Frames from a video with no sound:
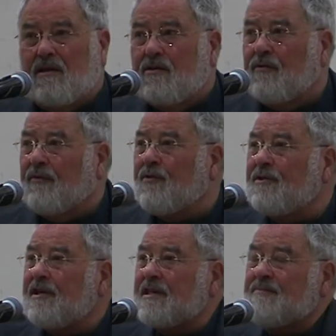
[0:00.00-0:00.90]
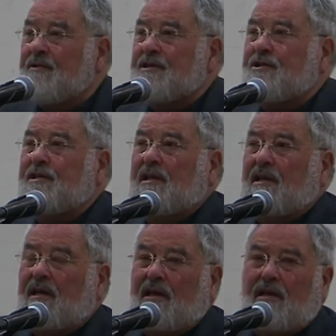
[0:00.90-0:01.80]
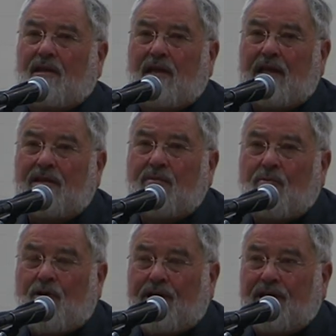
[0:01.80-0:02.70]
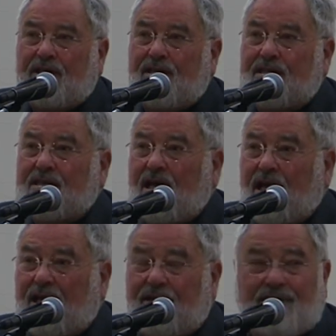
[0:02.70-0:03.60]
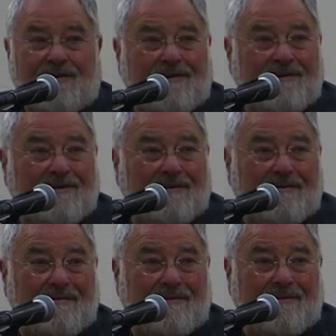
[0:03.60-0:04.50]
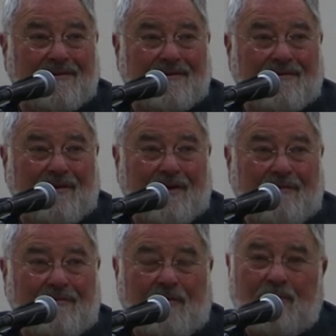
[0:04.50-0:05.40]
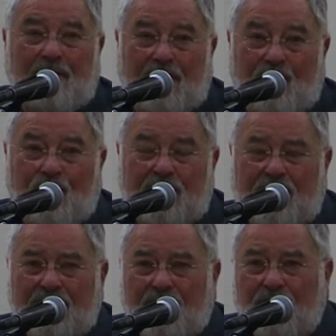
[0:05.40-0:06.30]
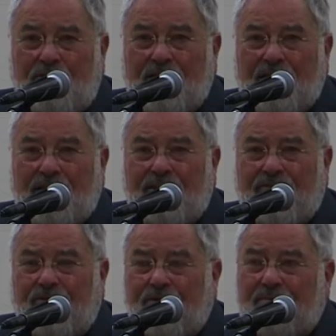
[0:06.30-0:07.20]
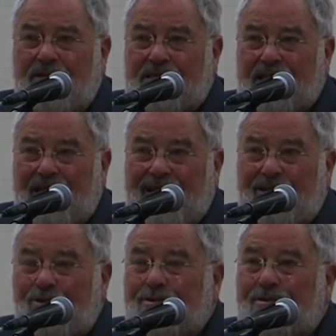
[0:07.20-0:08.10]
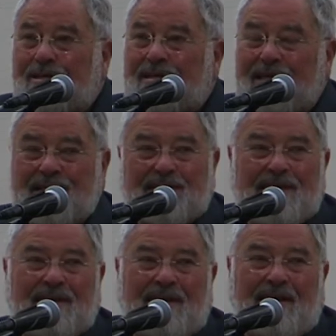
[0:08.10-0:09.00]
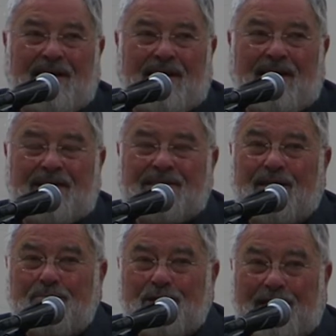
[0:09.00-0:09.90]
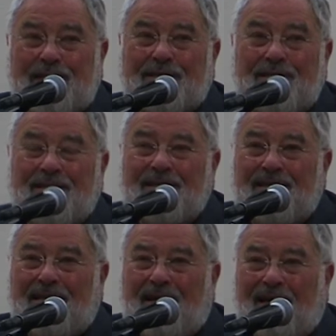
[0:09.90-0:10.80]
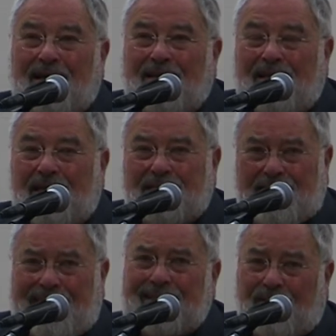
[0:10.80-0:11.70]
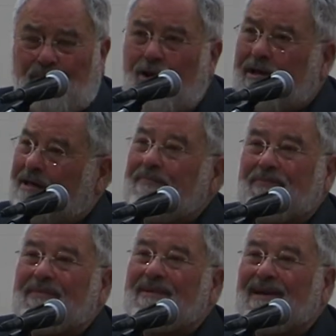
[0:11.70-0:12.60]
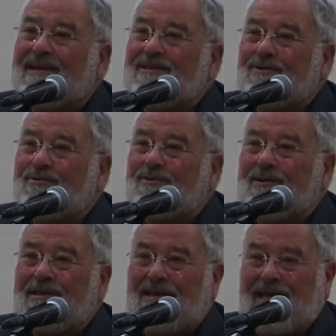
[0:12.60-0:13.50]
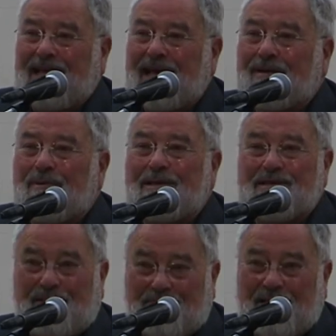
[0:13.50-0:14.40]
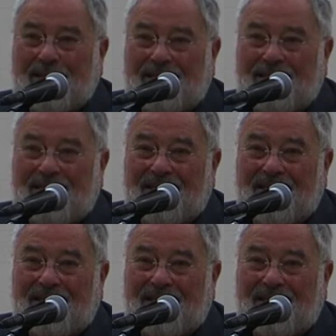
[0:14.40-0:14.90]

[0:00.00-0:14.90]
You've heard the expression, let the market decide. Right? I'm a linguist, I say, okay, the verb decide usually takes a subject that is not the market. It's usually an animate subject.